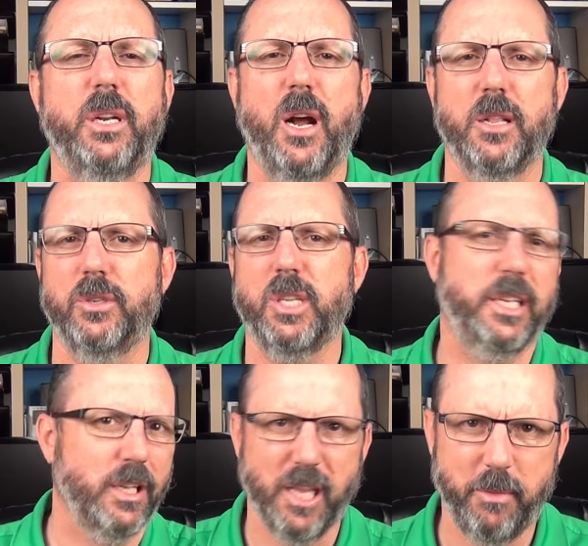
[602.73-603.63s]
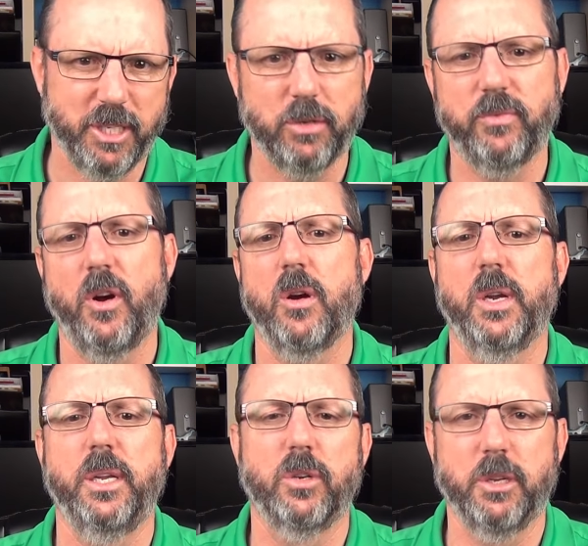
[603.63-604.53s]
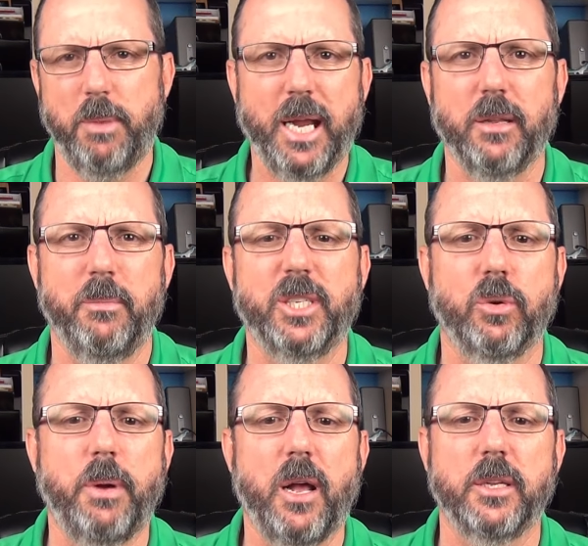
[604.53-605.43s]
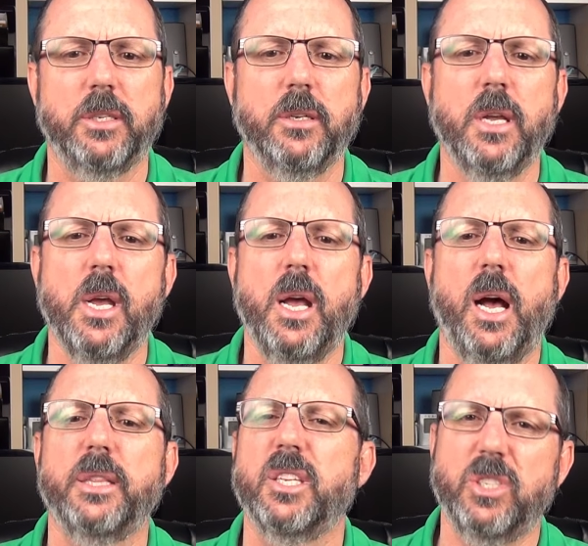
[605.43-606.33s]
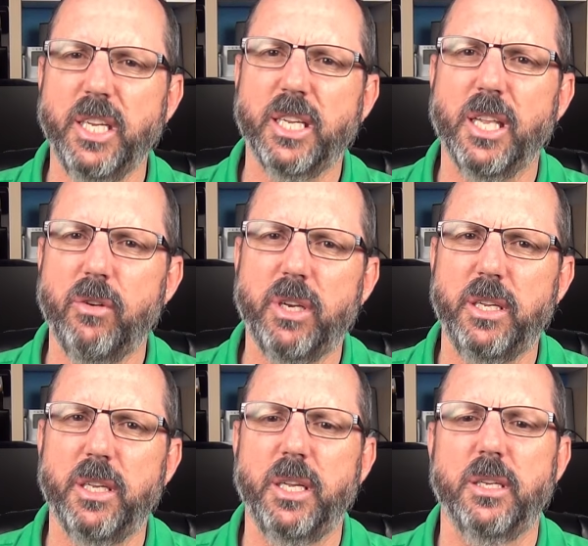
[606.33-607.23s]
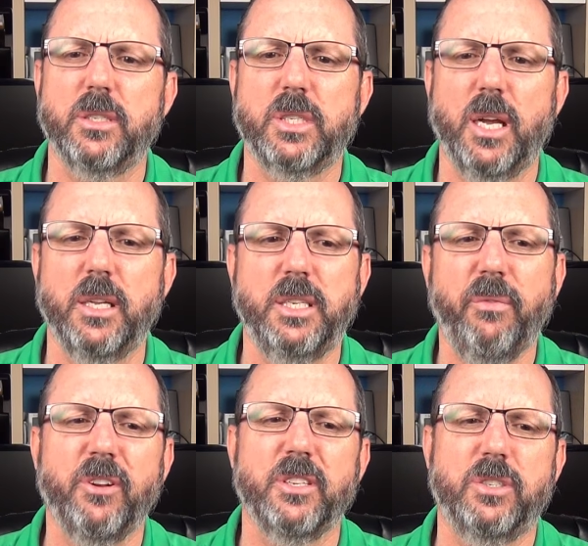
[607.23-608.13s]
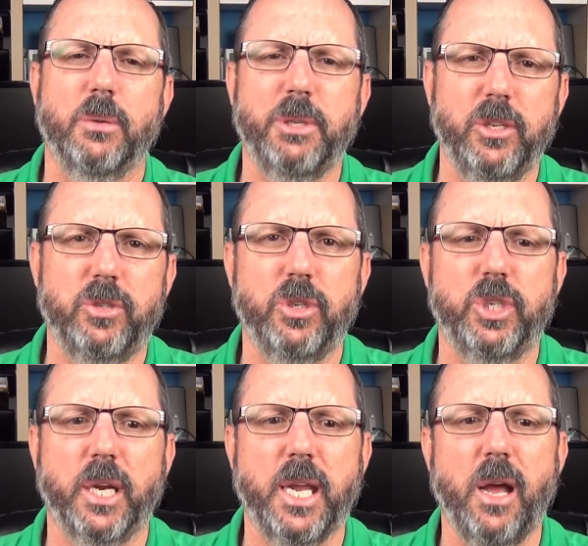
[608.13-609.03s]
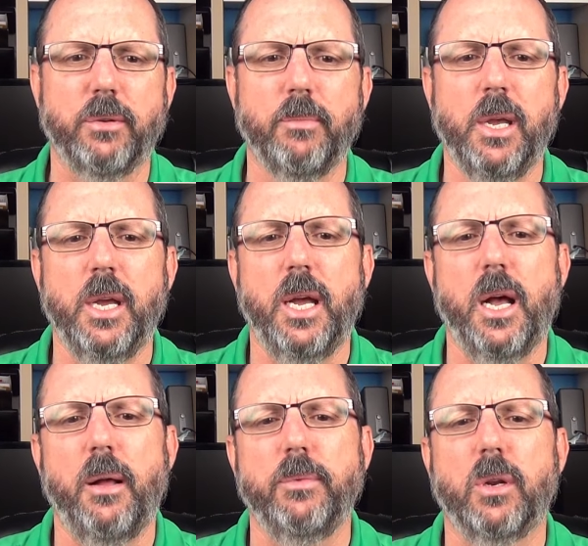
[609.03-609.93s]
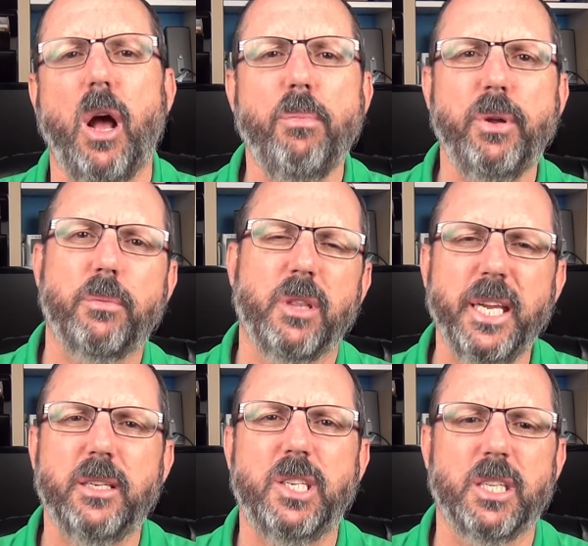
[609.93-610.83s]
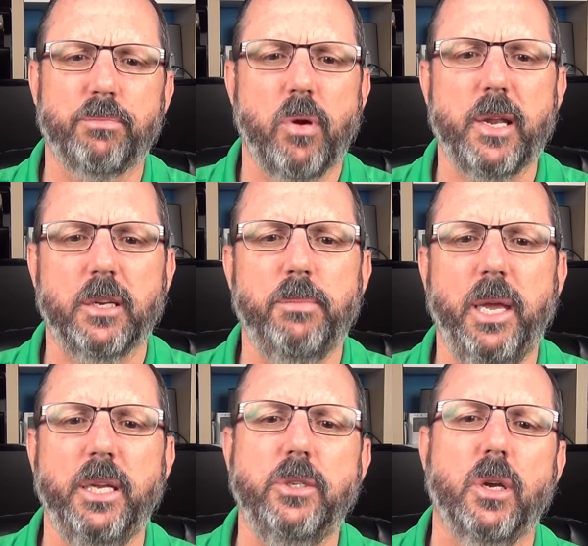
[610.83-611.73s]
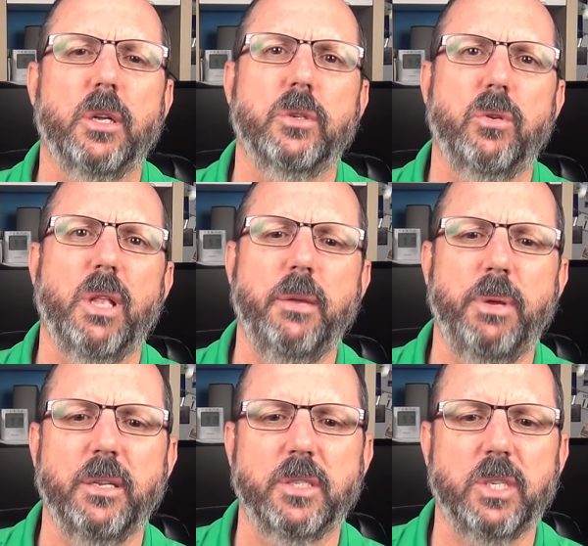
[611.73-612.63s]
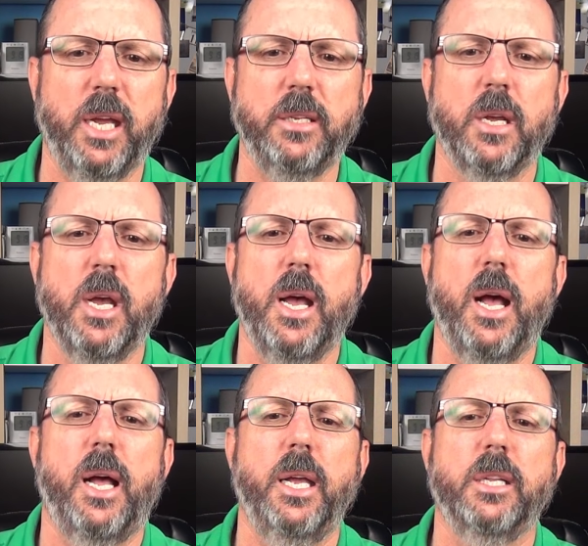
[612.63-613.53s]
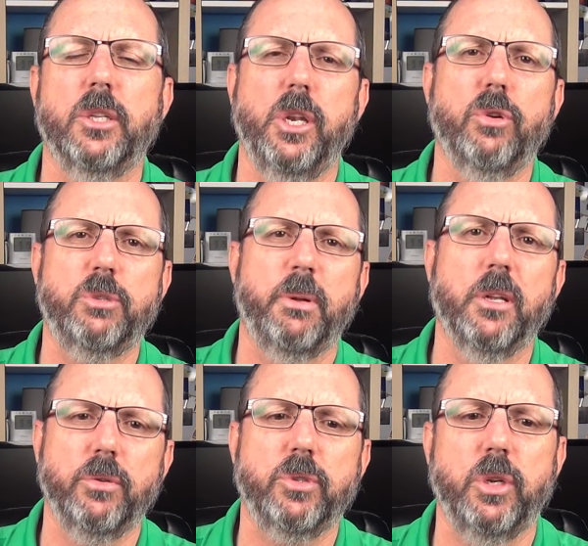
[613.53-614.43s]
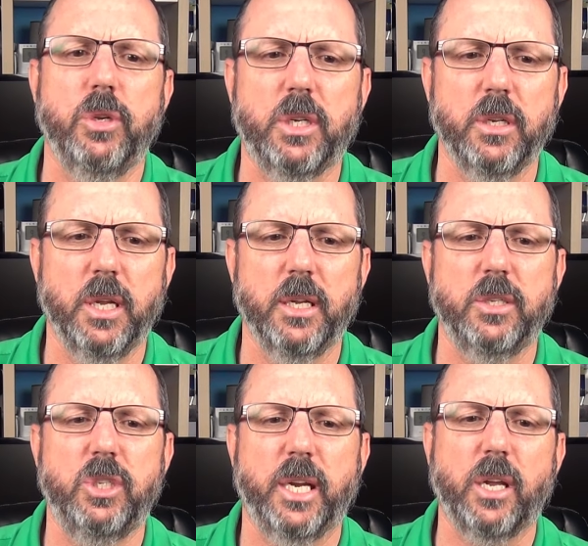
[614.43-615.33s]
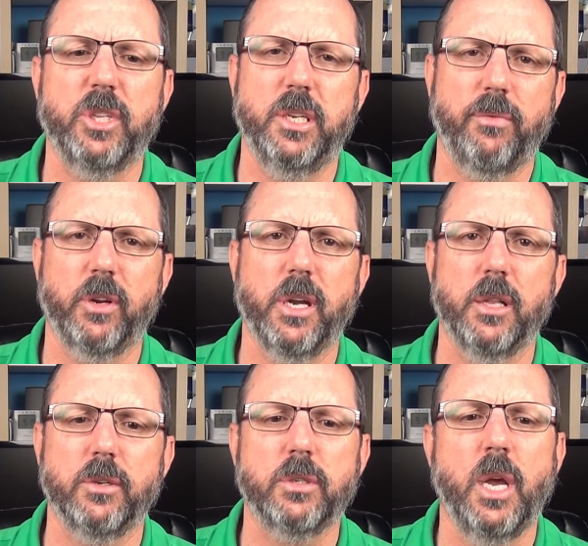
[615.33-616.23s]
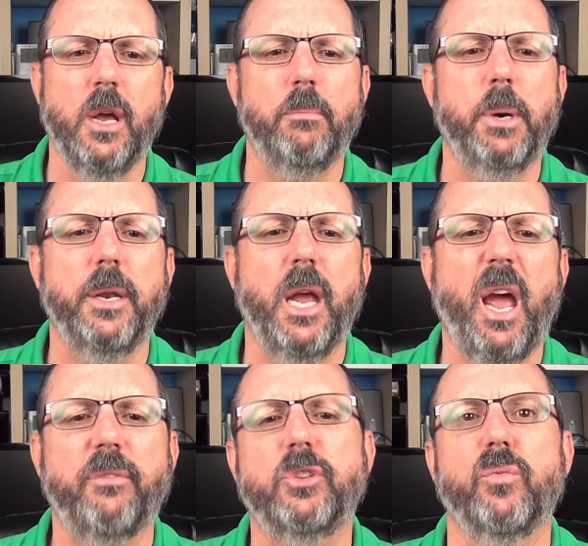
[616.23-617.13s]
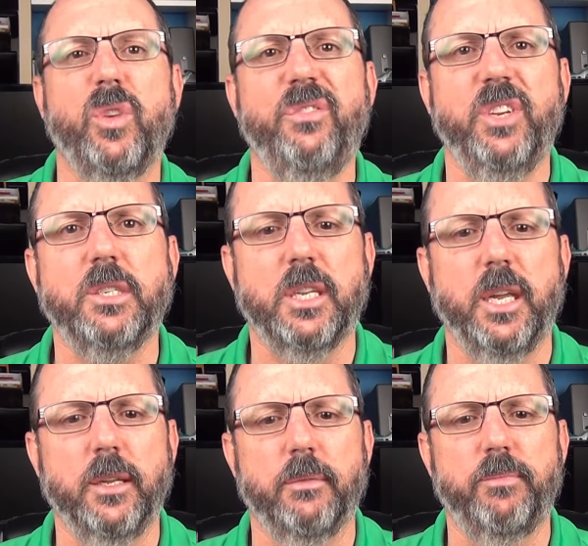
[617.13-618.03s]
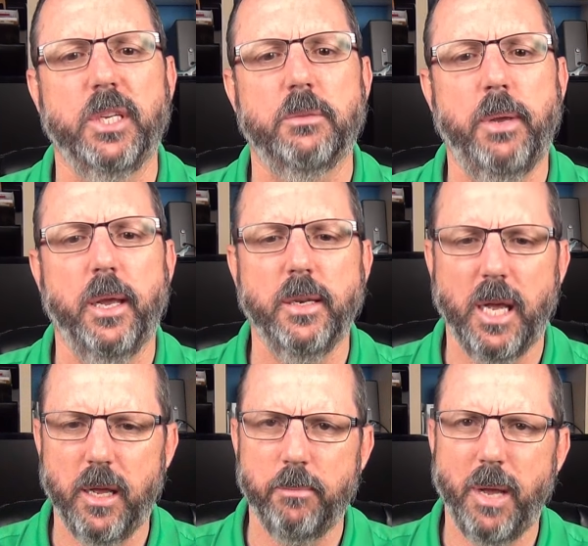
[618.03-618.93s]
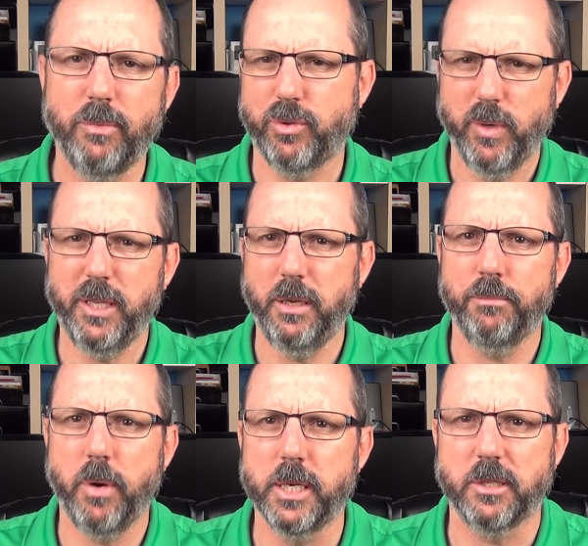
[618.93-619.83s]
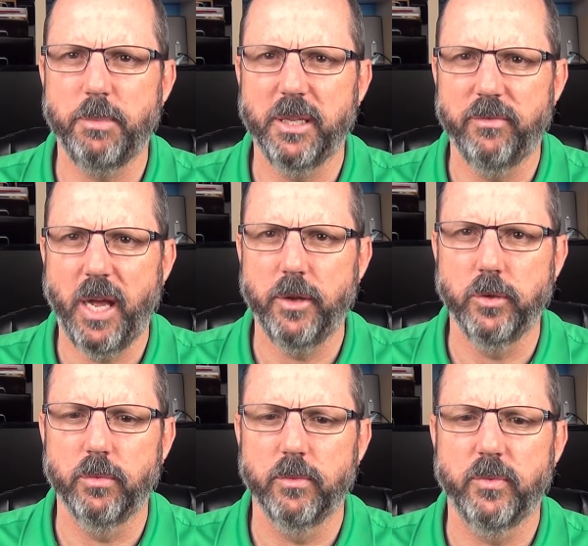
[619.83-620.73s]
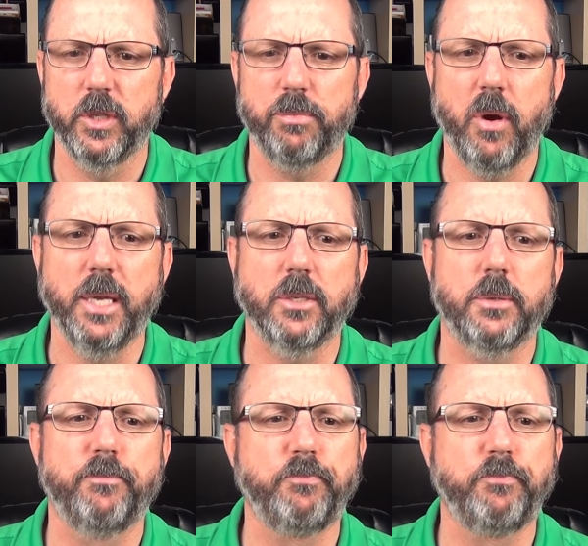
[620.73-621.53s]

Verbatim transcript: dollars, like the Lamy Safari or the Pilot Metropolitan, uh, the Singularity is uh, definitely something you should check out. Uh, you know, I'll put a link to the product page on Goulet Pens' site uh, in the notes below, so you can uh, check out the different colors. But after revisiting this pen, um, I was really impressed by the value for the price.